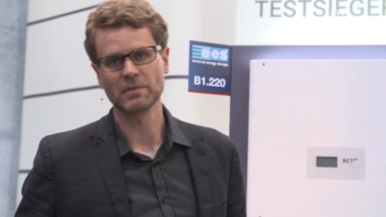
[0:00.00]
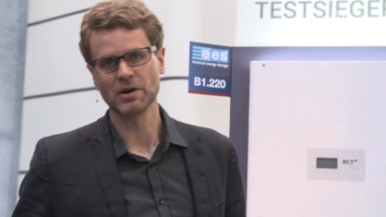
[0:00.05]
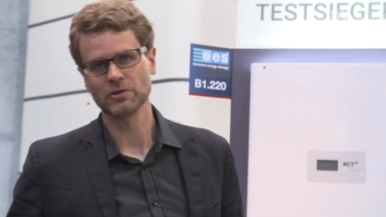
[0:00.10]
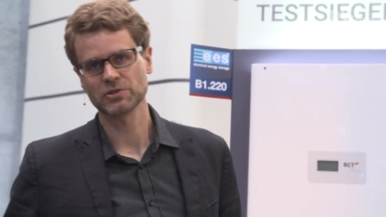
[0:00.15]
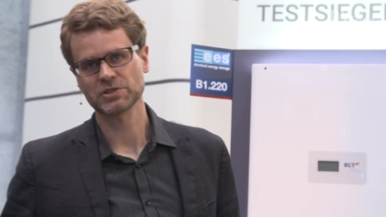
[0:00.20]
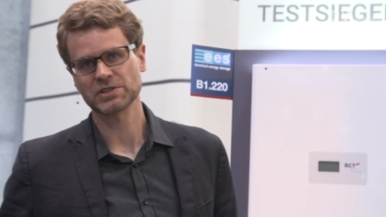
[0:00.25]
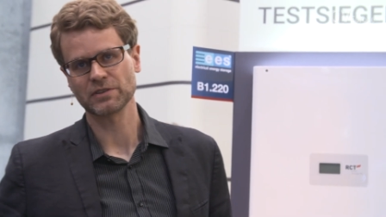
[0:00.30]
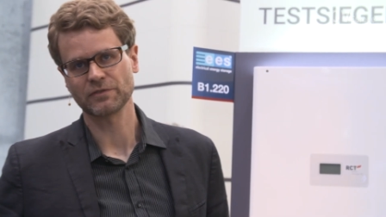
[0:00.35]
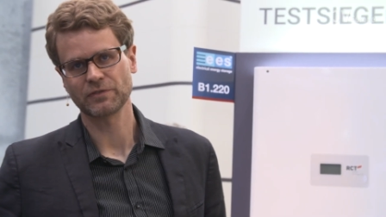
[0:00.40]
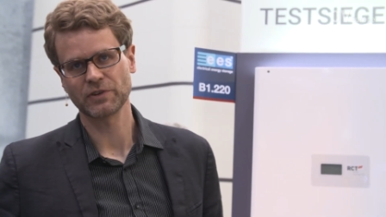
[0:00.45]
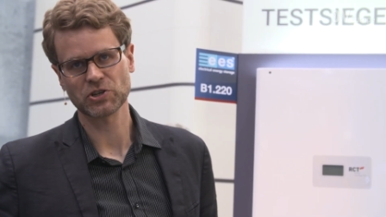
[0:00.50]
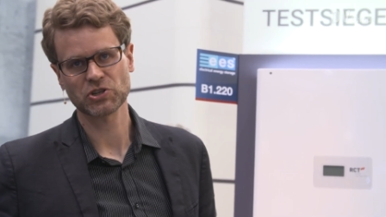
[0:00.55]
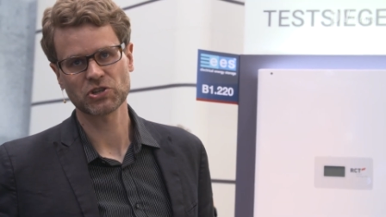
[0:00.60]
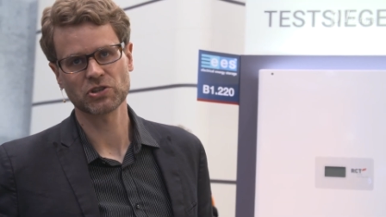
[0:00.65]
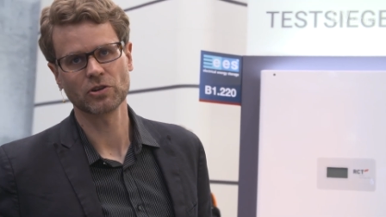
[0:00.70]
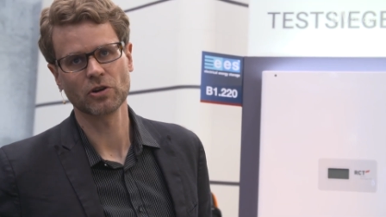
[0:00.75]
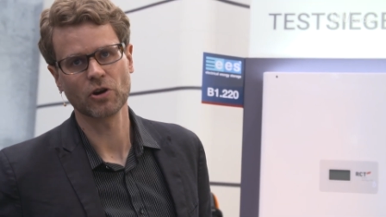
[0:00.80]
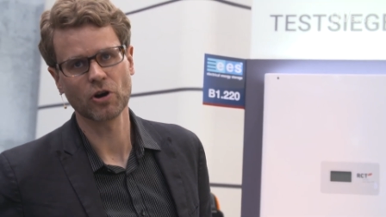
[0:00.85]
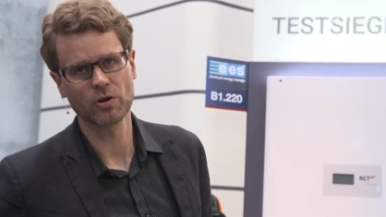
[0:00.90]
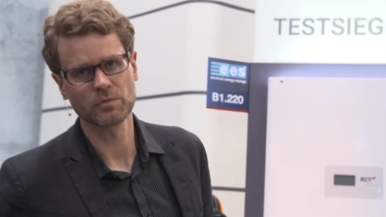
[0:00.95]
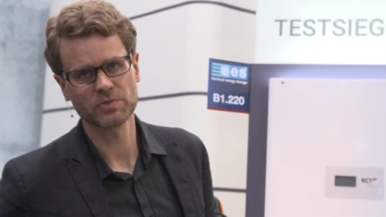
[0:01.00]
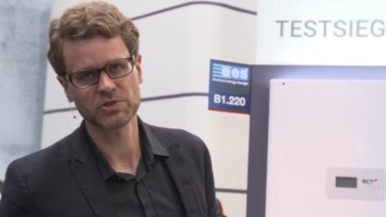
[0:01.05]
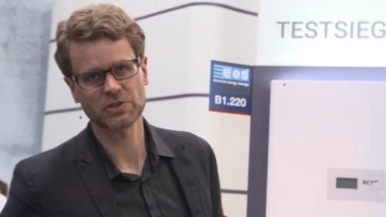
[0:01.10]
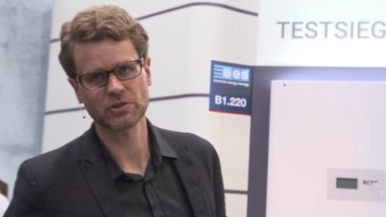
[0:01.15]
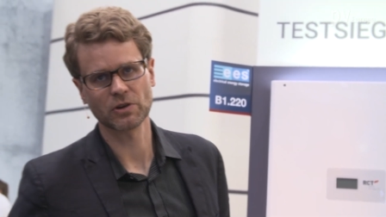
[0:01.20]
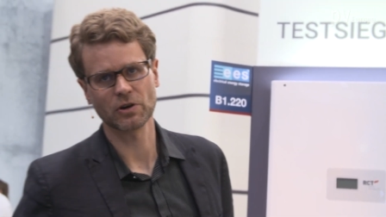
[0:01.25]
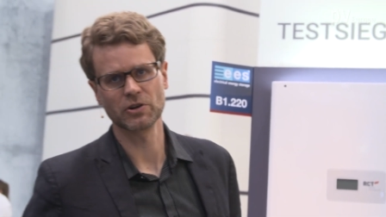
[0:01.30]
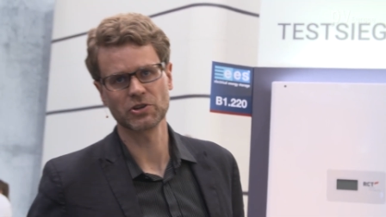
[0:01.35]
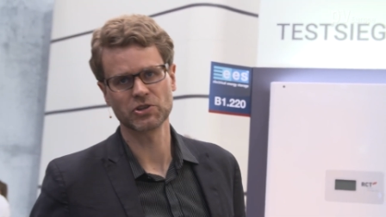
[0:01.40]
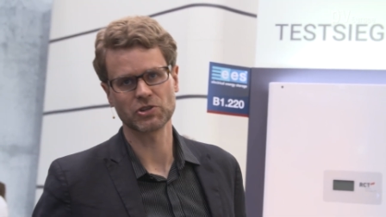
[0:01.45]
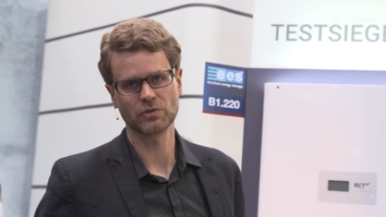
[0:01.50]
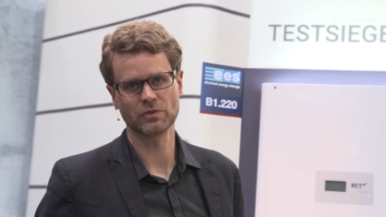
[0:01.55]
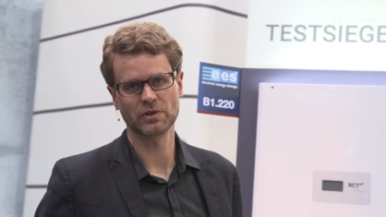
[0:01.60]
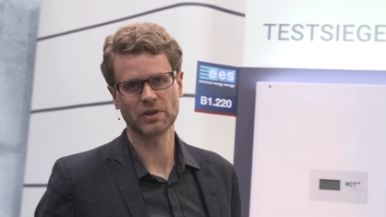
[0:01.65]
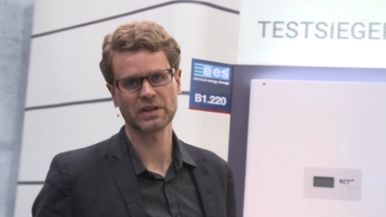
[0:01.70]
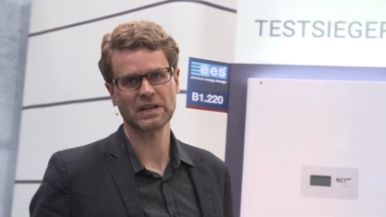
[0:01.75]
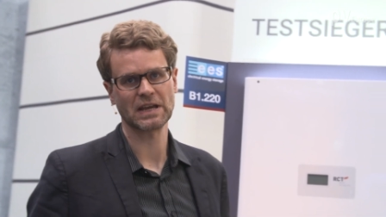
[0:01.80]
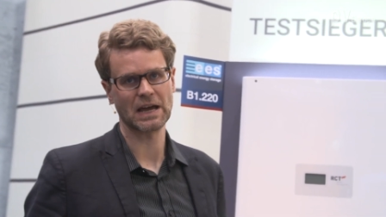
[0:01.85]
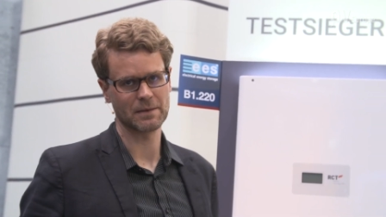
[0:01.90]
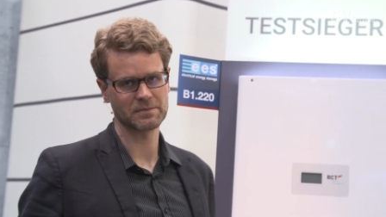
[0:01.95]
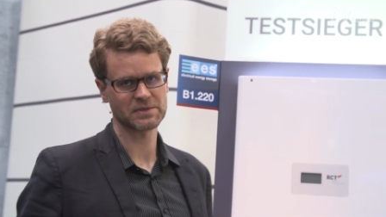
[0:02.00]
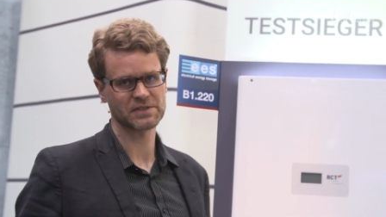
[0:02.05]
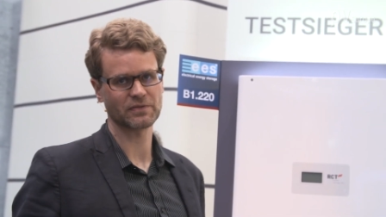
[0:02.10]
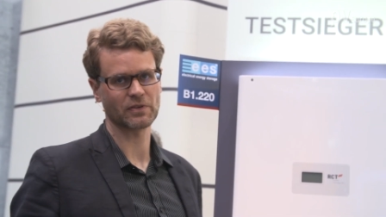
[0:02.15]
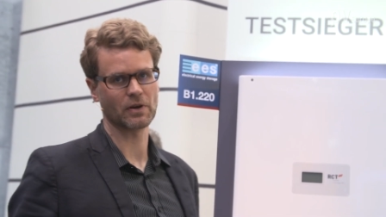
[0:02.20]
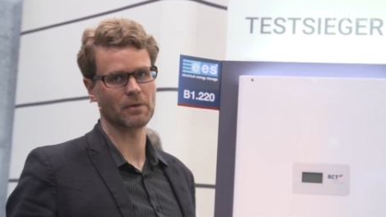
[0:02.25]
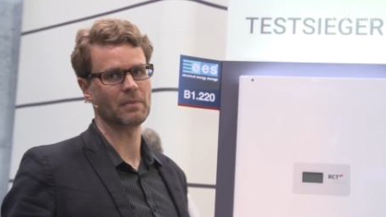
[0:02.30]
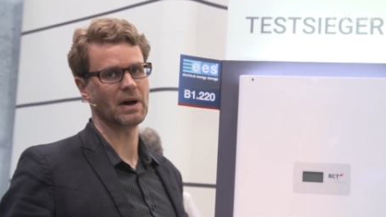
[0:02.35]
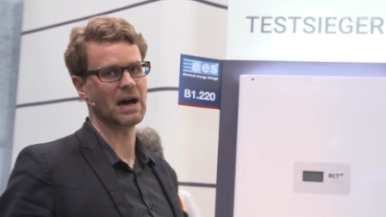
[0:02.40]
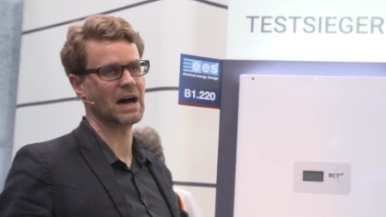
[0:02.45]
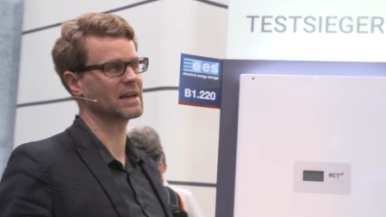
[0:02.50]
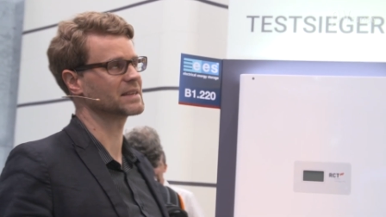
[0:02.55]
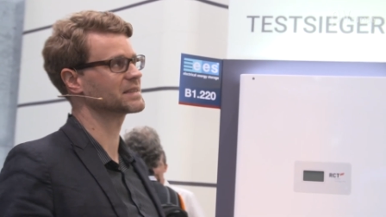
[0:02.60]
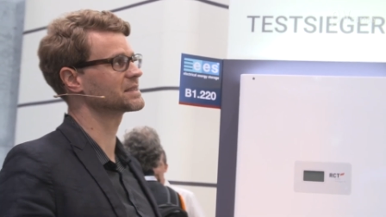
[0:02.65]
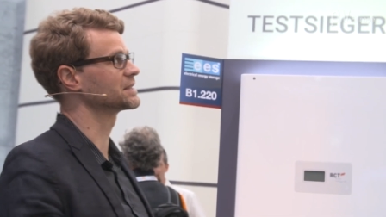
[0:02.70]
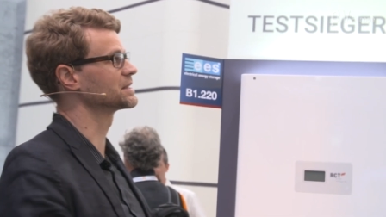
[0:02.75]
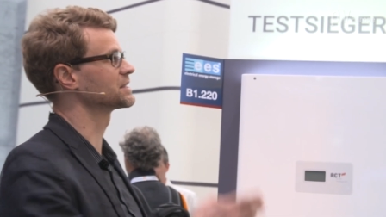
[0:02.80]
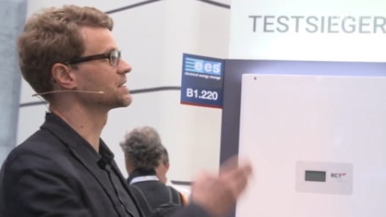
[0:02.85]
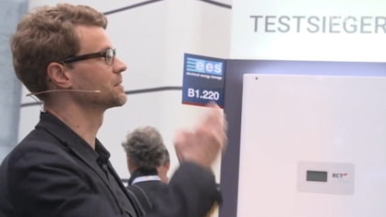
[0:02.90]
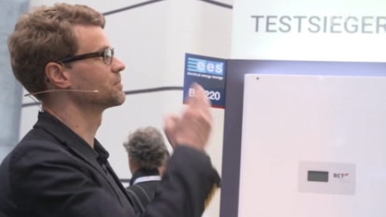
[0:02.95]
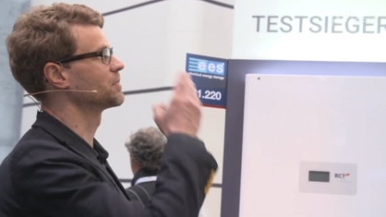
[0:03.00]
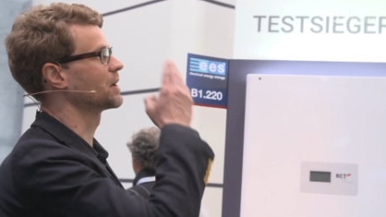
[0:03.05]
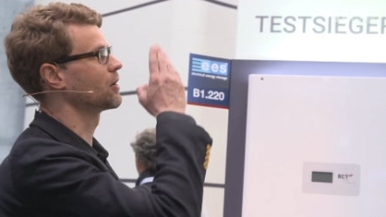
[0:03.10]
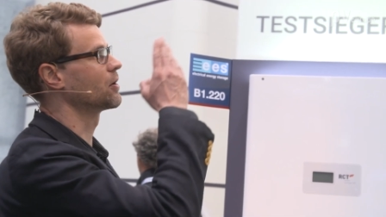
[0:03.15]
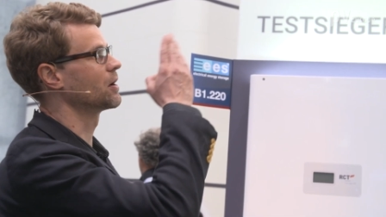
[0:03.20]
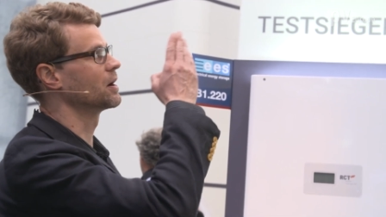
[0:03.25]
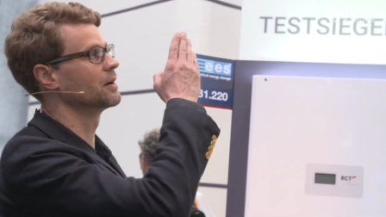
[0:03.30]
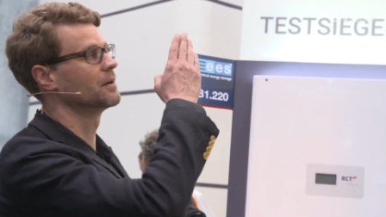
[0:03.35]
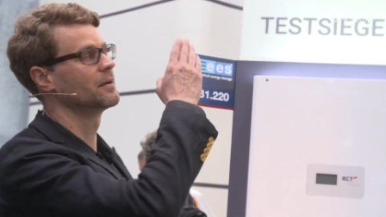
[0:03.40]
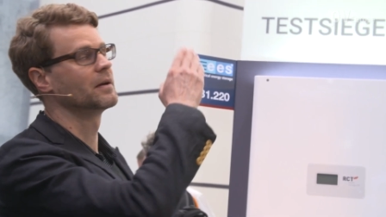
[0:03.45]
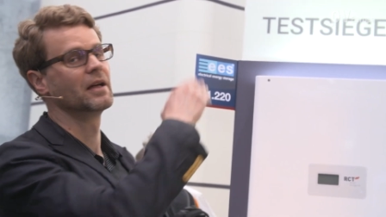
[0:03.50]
most efficient home storage unit comes from RCT Power.